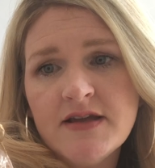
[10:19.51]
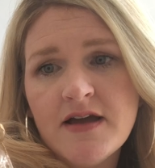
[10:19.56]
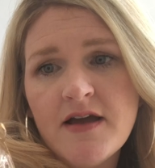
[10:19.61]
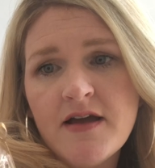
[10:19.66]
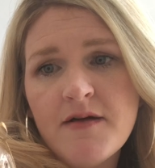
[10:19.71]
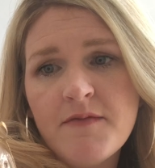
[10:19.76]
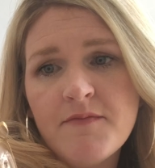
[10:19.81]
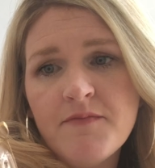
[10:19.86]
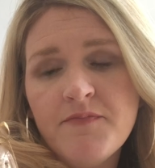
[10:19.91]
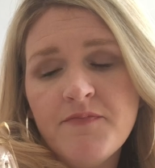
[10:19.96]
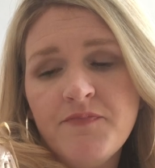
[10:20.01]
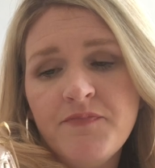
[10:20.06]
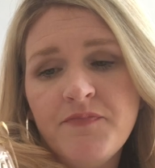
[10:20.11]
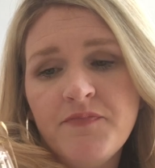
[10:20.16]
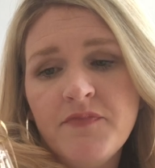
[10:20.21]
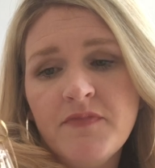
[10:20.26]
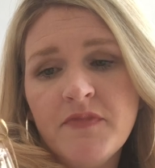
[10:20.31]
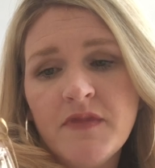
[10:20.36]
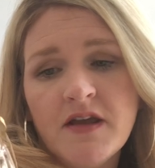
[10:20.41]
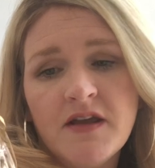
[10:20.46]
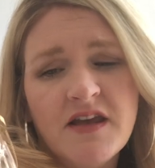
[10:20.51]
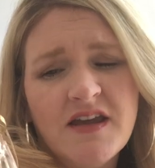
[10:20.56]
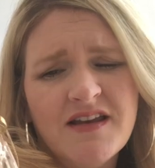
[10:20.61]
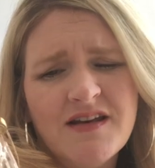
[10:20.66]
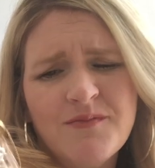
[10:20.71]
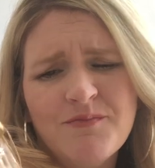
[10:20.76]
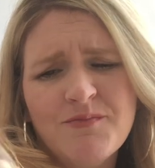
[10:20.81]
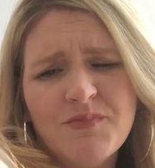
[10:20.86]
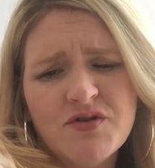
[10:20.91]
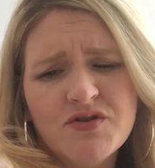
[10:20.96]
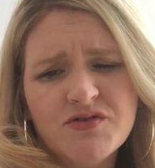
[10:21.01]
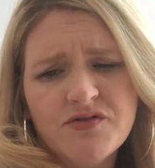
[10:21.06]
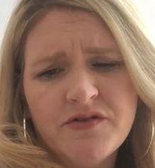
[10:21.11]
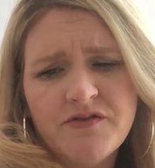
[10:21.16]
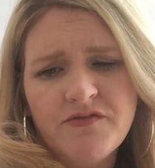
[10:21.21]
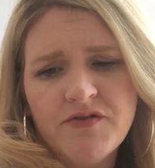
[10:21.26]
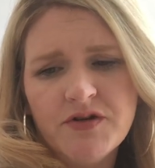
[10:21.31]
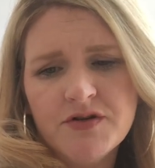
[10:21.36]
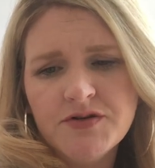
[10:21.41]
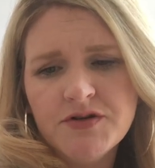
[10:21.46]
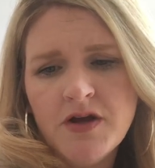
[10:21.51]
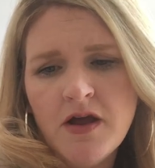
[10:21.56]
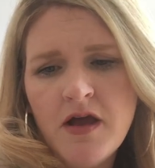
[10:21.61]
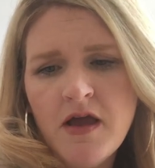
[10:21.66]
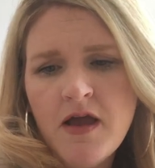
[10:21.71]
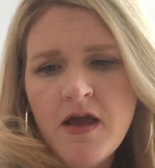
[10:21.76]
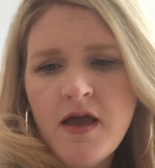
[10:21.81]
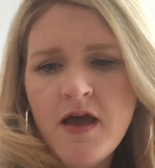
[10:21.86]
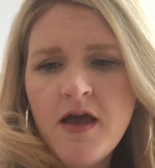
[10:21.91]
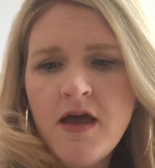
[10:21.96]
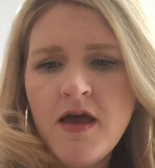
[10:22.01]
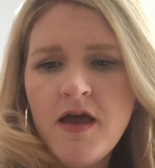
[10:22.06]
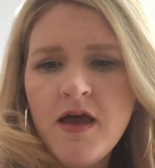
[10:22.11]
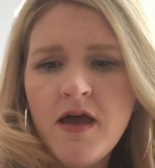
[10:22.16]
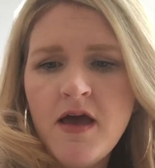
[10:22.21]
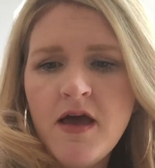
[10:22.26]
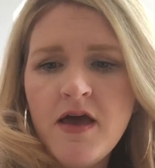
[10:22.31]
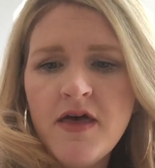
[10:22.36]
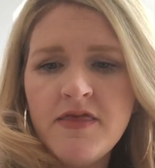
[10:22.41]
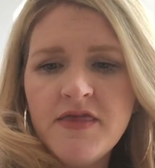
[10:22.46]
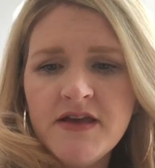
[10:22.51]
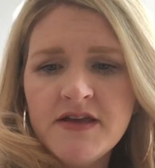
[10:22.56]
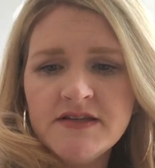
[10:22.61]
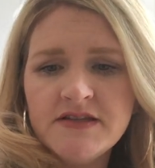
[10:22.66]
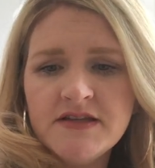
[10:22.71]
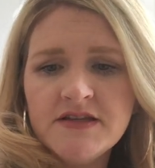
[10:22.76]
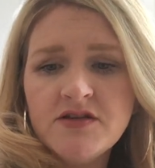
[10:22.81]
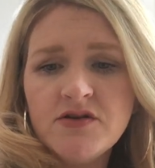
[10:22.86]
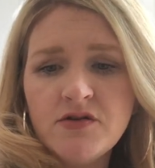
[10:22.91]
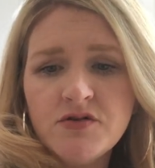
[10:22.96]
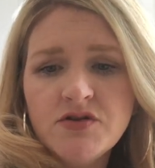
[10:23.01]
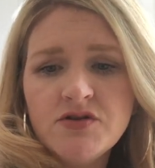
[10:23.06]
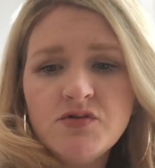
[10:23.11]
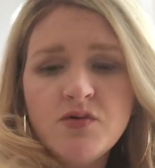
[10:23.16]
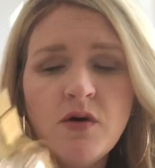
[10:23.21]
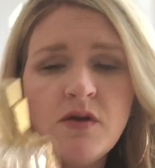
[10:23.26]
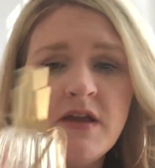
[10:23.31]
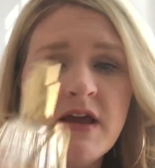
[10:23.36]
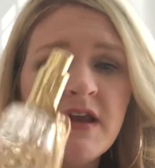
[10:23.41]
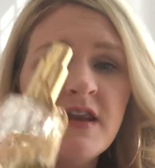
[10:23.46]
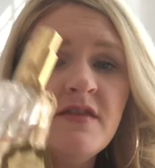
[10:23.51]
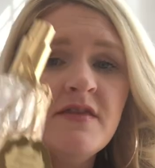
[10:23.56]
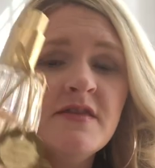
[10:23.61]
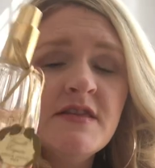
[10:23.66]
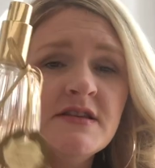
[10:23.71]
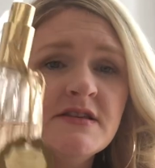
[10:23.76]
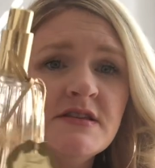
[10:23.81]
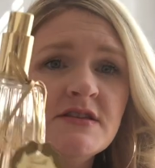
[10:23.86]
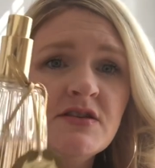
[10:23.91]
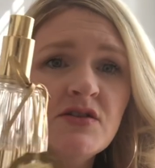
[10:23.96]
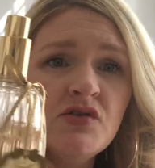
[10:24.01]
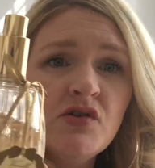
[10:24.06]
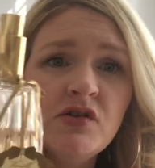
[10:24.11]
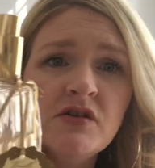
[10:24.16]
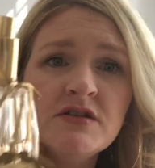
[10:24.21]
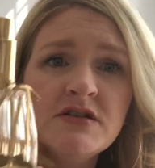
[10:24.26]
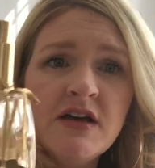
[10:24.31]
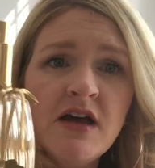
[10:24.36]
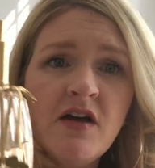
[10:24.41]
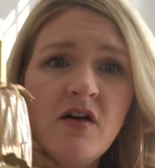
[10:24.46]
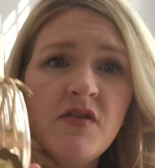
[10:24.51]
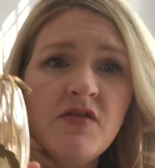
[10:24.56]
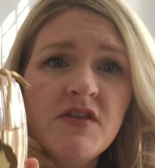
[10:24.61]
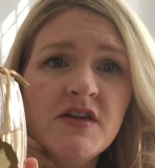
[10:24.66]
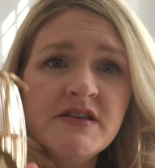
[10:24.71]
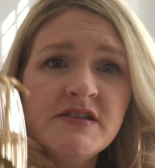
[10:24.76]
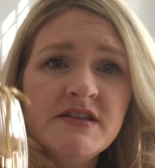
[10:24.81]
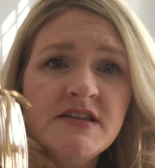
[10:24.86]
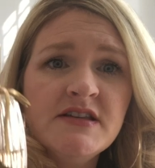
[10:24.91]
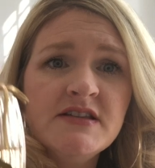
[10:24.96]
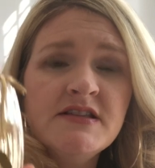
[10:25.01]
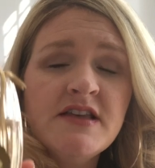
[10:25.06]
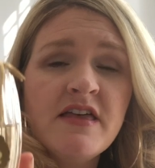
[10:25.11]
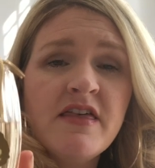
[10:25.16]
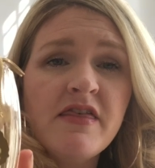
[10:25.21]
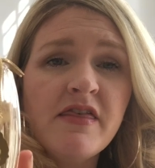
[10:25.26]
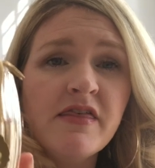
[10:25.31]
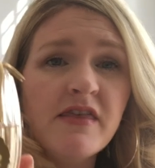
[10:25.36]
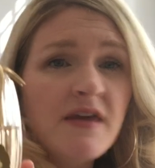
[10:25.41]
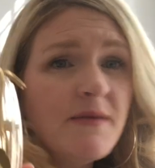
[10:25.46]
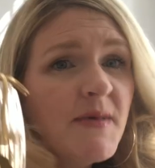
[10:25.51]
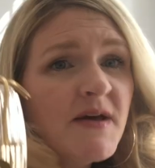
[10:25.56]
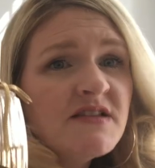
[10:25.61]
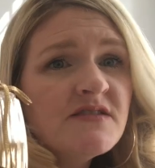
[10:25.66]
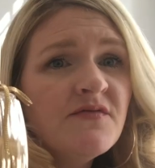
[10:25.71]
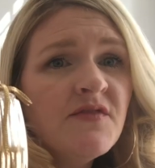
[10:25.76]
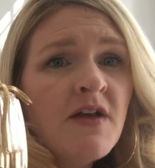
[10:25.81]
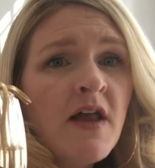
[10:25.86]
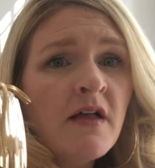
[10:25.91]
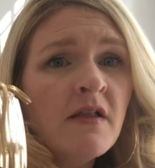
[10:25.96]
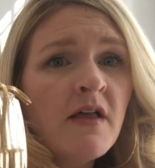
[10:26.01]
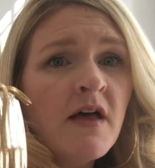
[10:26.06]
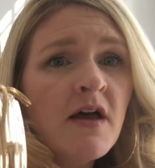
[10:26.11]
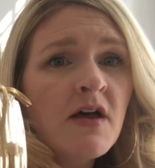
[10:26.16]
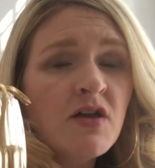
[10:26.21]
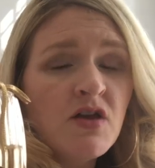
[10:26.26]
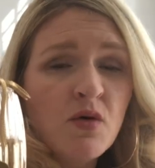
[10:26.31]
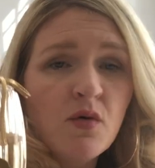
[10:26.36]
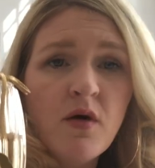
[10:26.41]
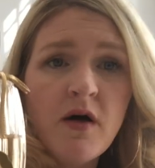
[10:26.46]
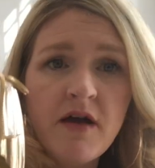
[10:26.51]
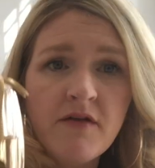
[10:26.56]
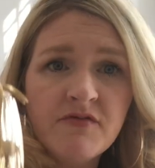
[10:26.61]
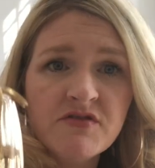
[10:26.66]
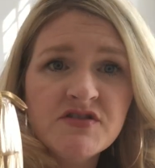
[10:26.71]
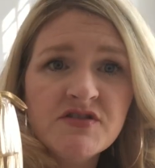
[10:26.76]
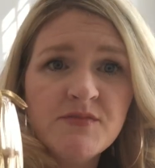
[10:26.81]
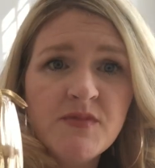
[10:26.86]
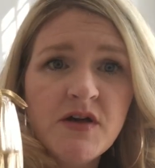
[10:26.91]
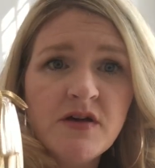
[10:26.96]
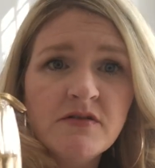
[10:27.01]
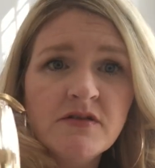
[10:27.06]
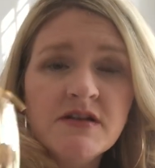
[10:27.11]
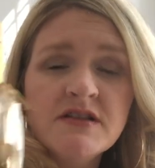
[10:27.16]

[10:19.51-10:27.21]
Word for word: Um, again, I'm butchering French. This is an eau de toilette. This is a Nucatel. This is the best vanilla you will ever smell.